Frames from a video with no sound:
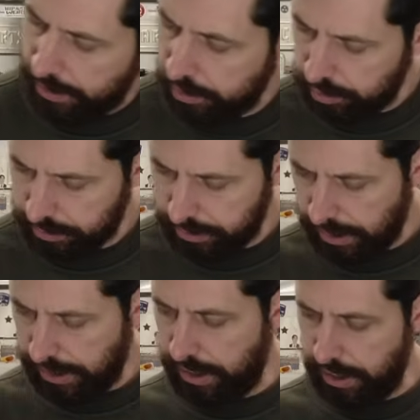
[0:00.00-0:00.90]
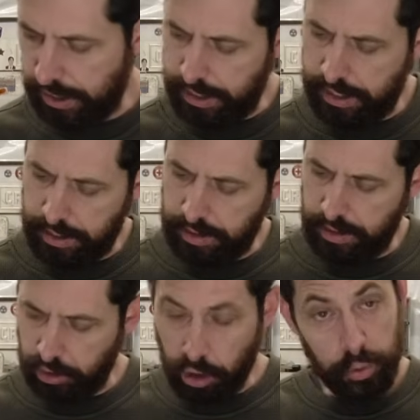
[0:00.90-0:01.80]
it looks like
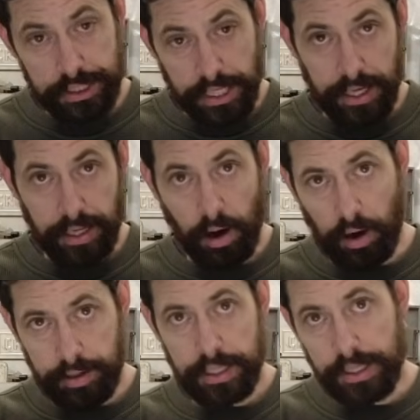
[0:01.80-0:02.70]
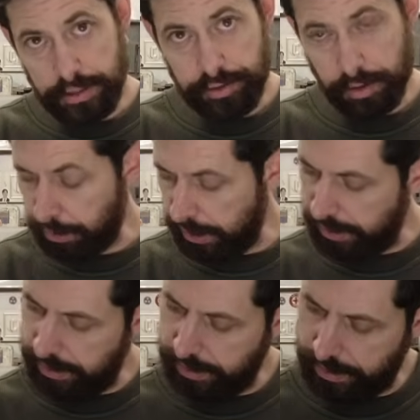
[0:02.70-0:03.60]
the low setting on the electric
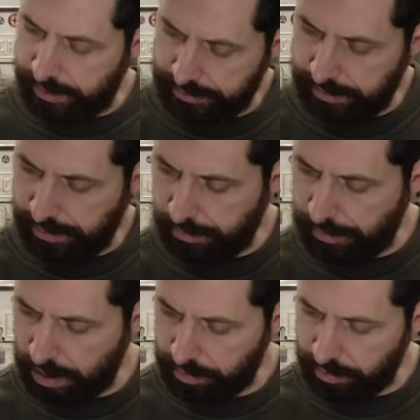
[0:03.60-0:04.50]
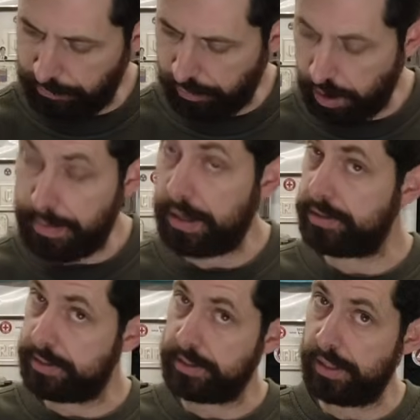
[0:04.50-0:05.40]
blanket, this thing could power it for about
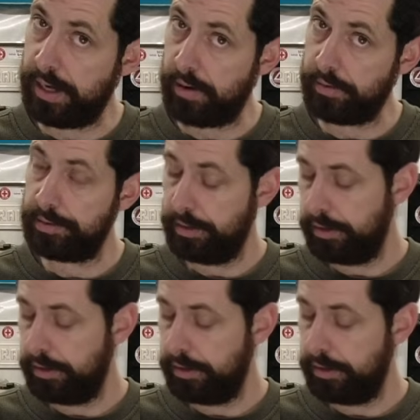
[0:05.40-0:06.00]
16 hours.